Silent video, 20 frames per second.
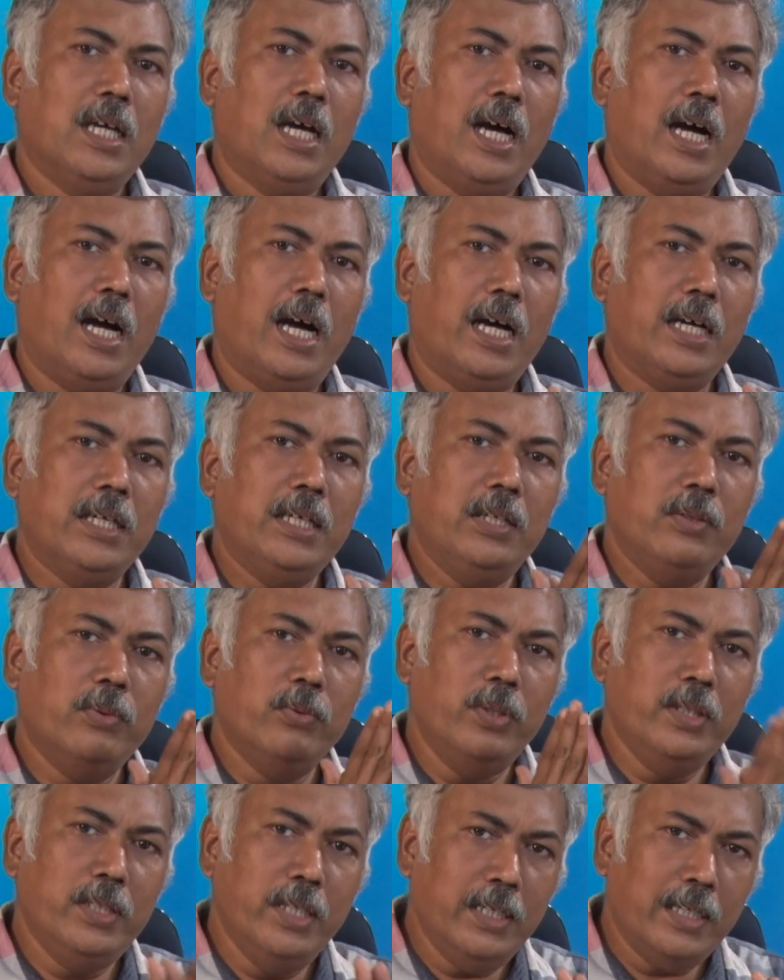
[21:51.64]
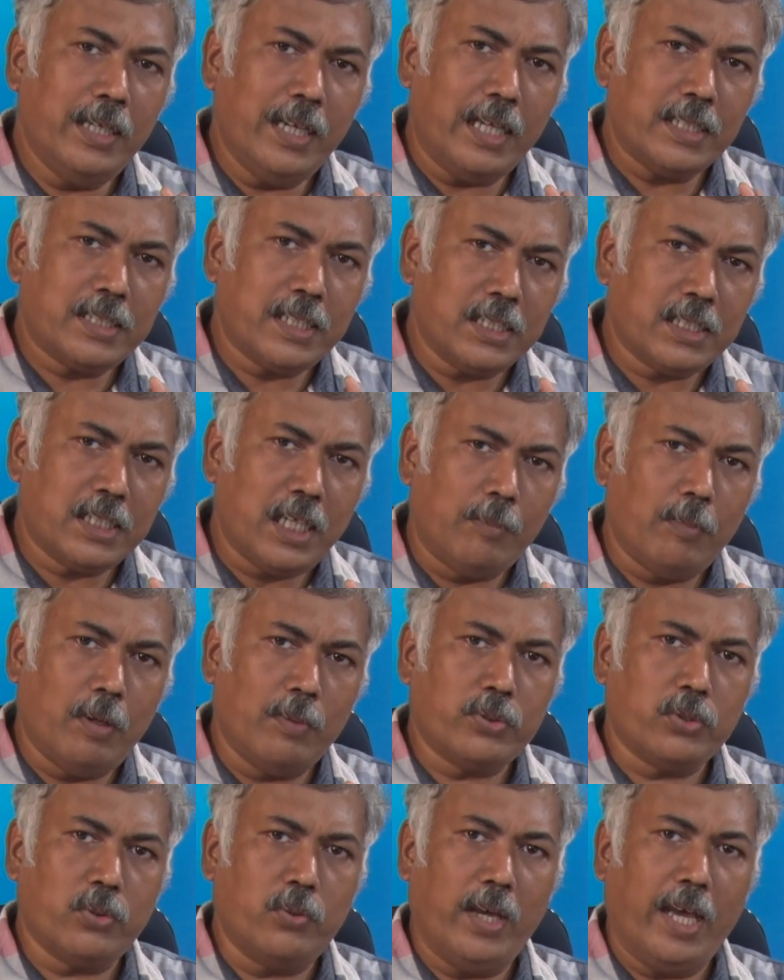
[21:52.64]
uh, in within cluster sum
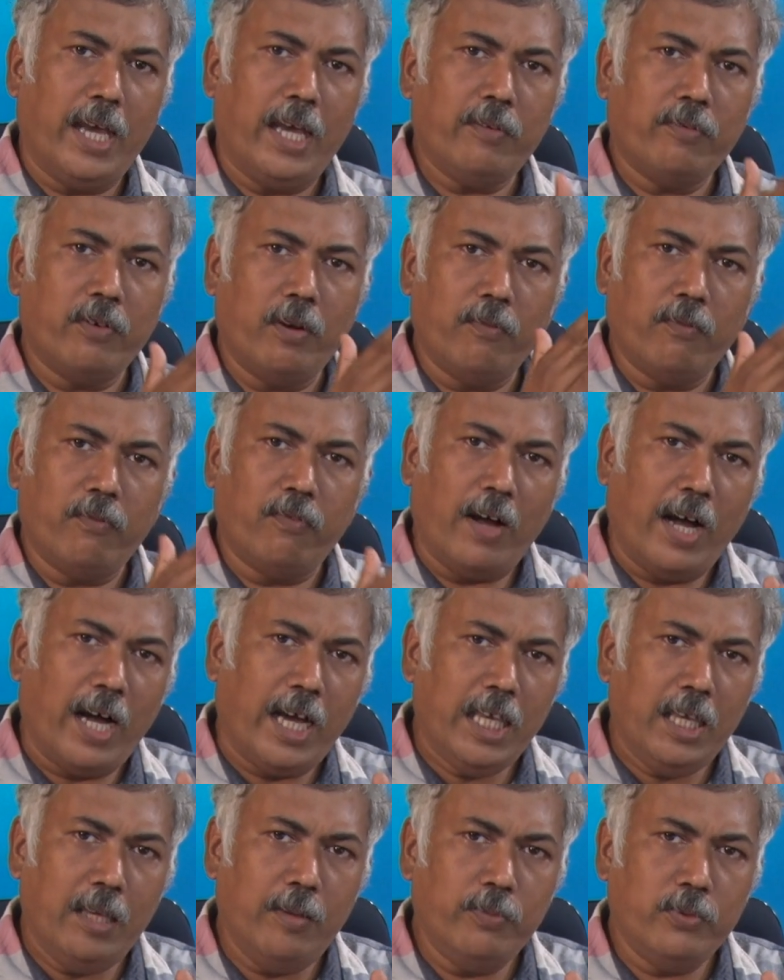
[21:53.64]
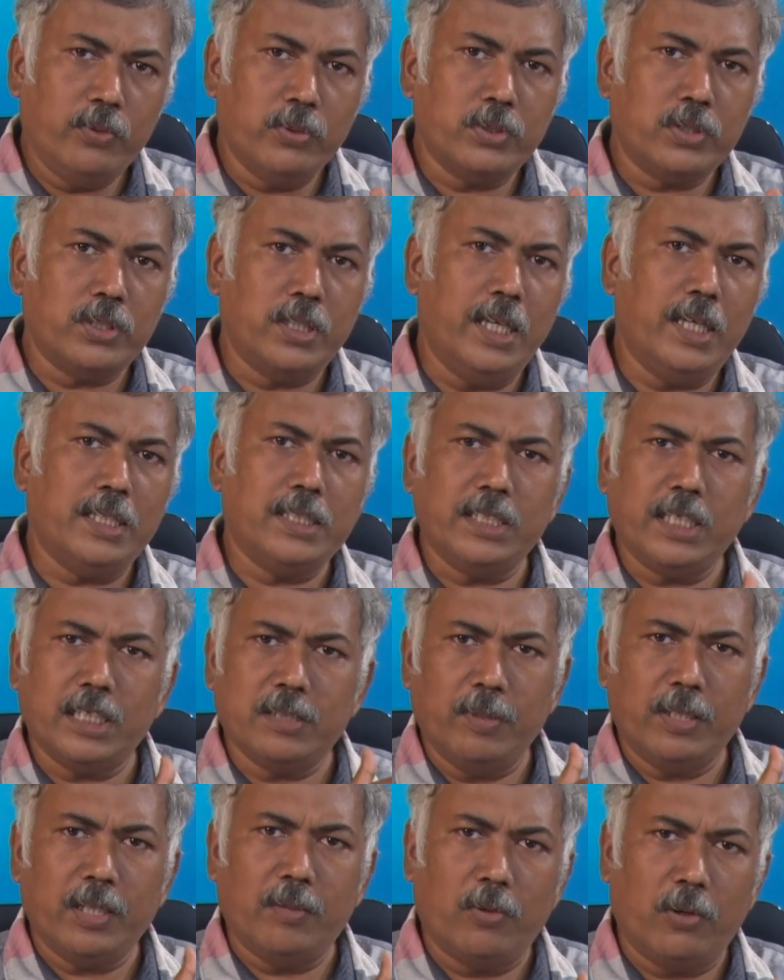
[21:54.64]
of square from 5 to 6 it
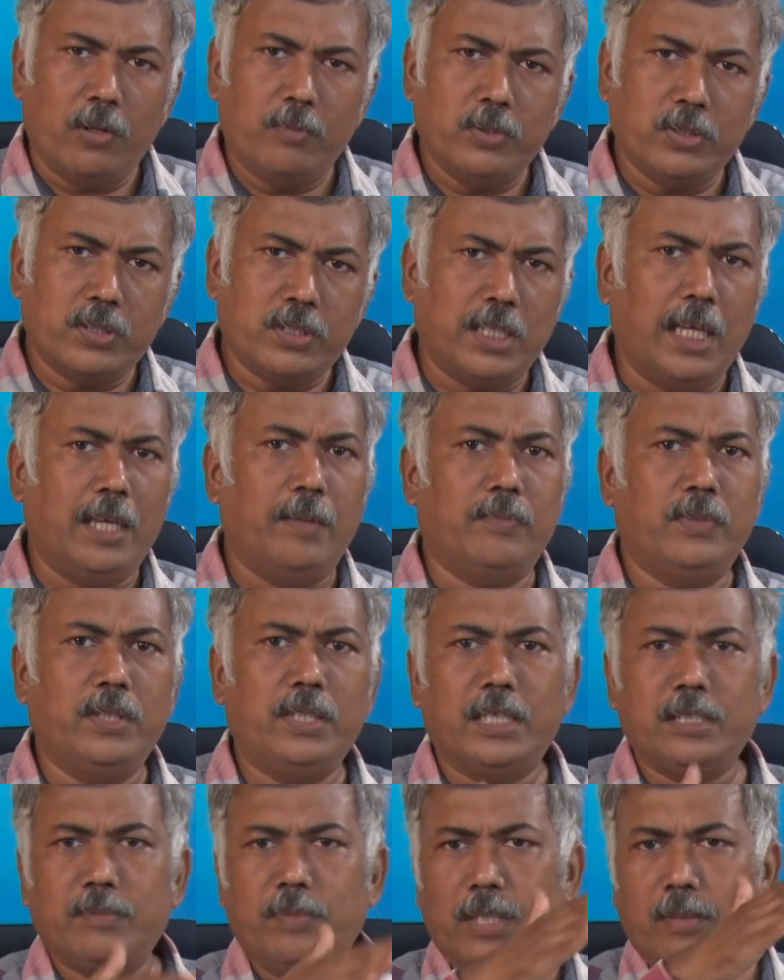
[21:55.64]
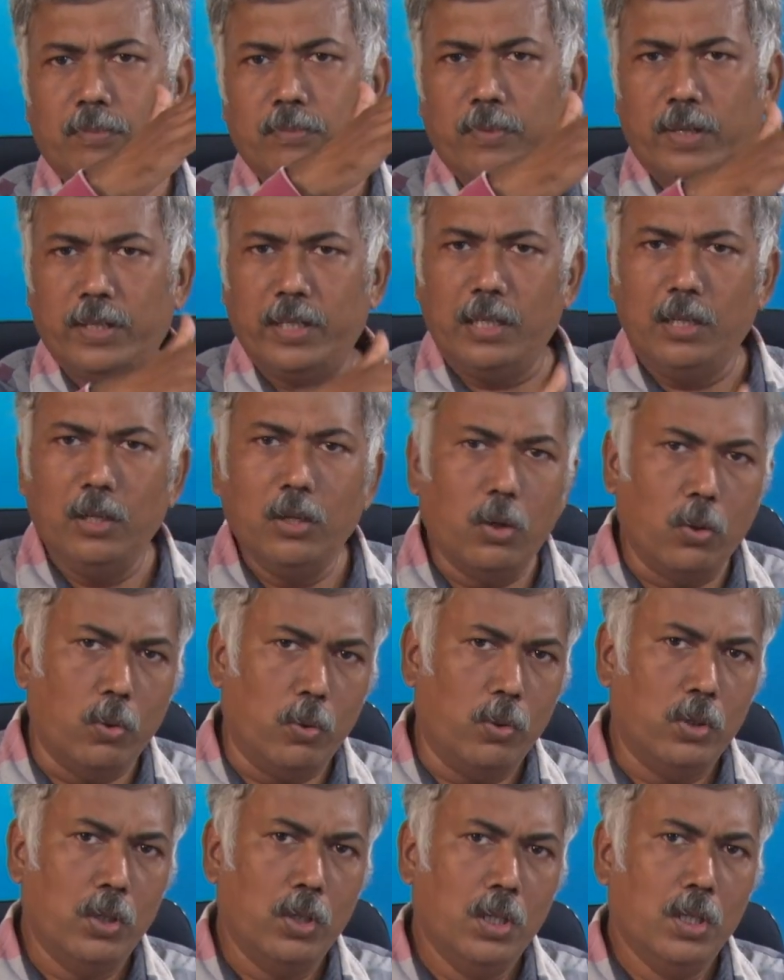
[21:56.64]
has become almost same, it has become very
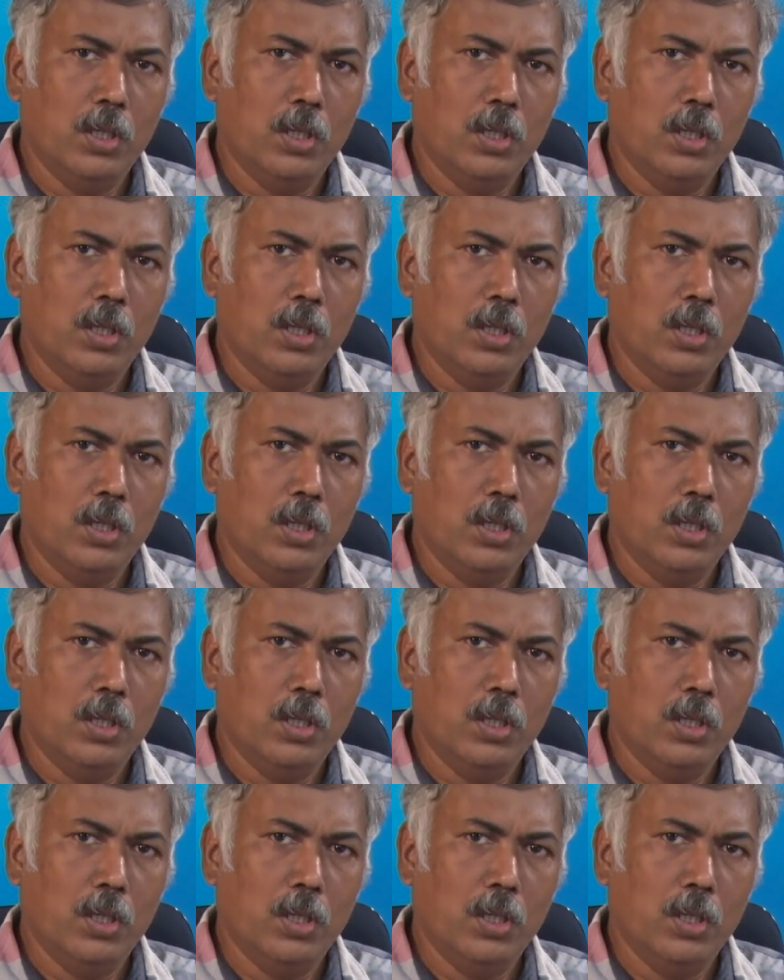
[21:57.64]
low.